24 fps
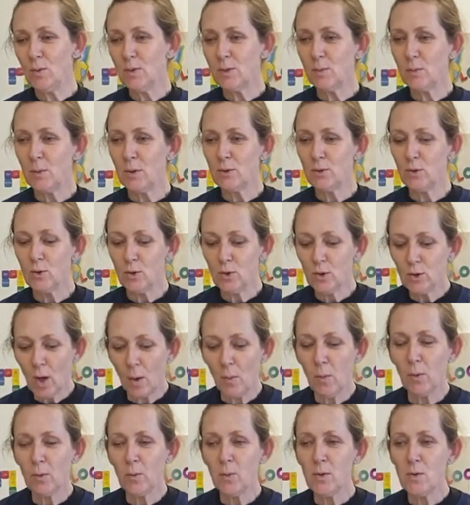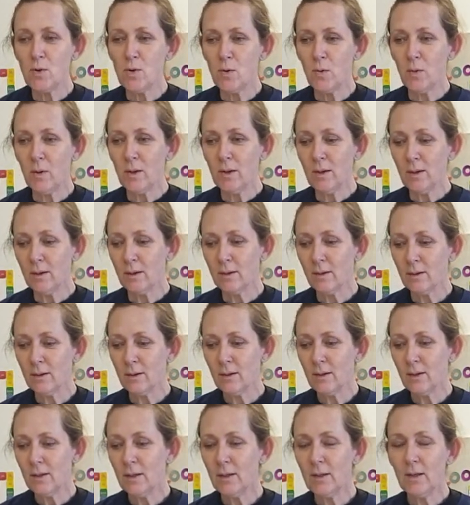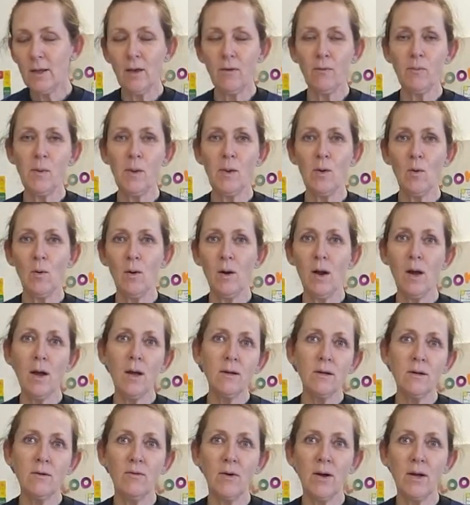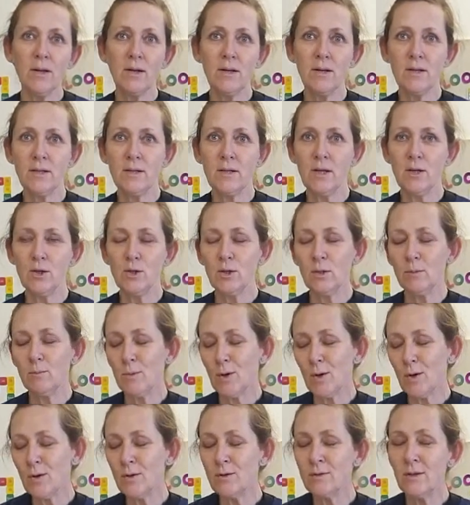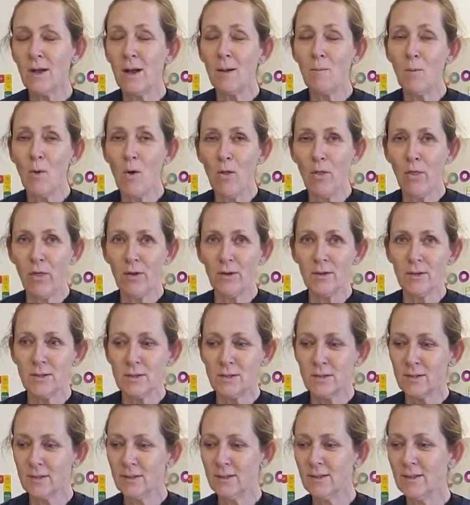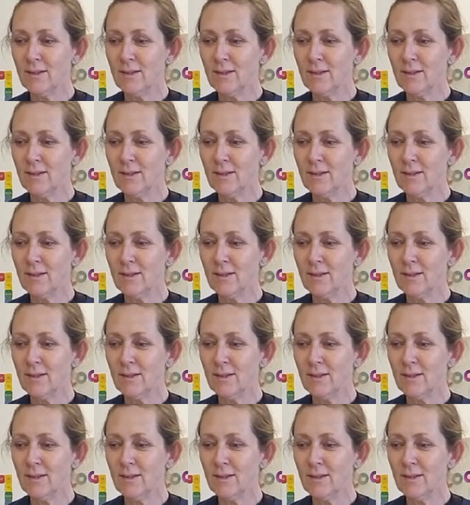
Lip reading: We're supposed to stop what we're doing, give me your undivided attention because I'm worth it.